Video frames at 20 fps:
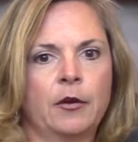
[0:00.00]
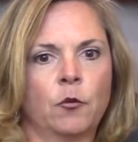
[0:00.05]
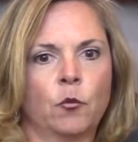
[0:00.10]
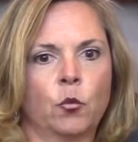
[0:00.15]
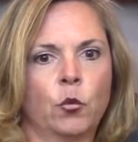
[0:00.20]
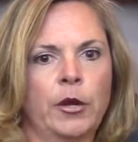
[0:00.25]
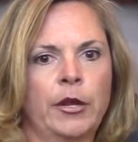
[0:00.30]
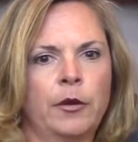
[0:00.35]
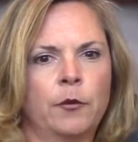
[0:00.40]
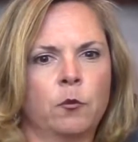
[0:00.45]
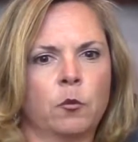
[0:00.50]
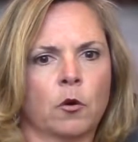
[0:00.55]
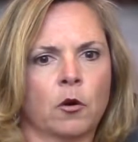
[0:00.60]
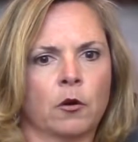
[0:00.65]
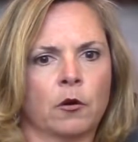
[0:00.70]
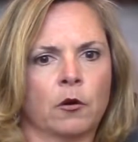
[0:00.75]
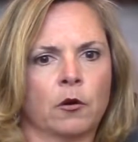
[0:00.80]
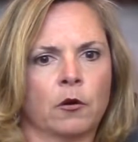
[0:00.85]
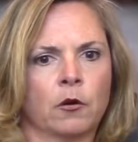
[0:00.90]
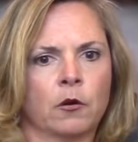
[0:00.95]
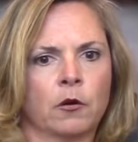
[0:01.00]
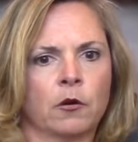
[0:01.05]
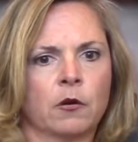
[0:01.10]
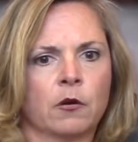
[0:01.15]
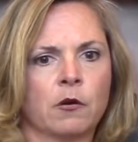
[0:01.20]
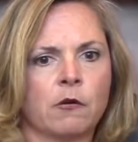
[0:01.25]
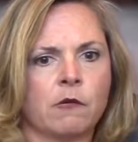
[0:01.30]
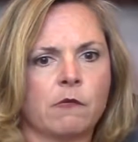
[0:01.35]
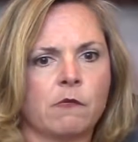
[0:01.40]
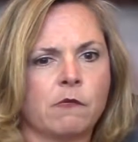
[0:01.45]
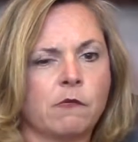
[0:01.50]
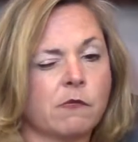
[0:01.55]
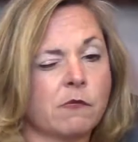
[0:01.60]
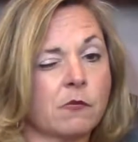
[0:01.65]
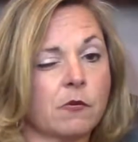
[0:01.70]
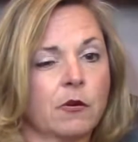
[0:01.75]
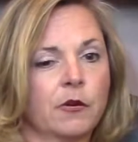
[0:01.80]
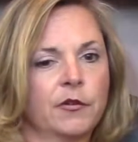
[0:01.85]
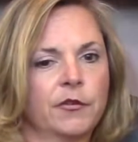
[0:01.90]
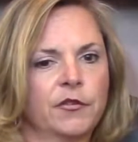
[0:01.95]
we were
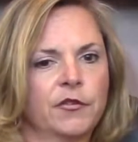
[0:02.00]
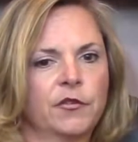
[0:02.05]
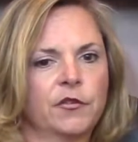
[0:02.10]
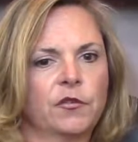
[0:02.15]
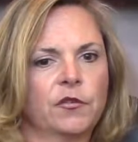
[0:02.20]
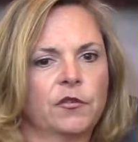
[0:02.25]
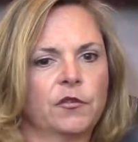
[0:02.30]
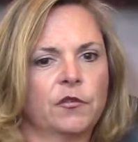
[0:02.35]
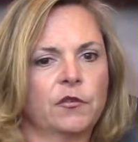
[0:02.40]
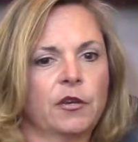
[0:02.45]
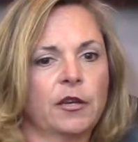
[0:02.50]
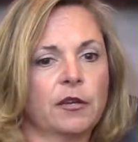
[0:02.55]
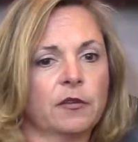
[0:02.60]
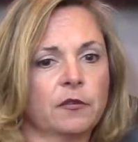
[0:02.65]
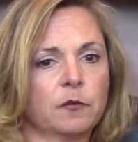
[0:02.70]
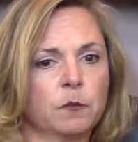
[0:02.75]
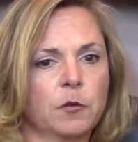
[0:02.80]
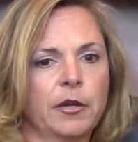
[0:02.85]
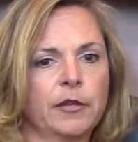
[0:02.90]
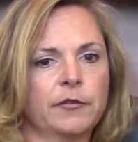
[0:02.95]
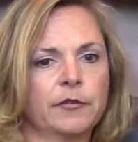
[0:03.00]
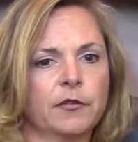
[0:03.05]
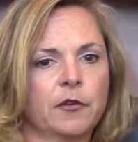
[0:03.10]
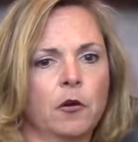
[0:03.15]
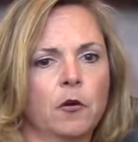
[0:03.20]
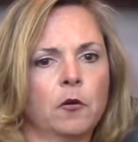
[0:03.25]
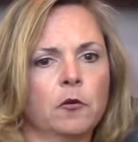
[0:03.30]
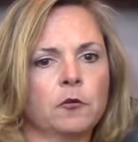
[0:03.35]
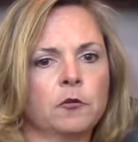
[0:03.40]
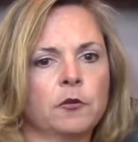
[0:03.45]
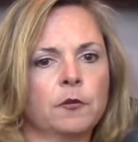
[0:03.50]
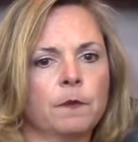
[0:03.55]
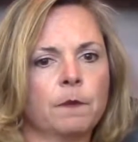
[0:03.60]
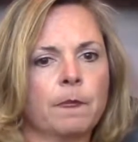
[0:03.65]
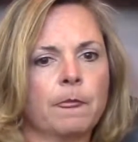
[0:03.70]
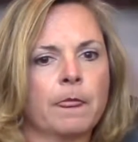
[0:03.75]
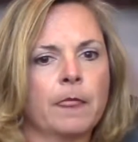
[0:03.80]
6 months old,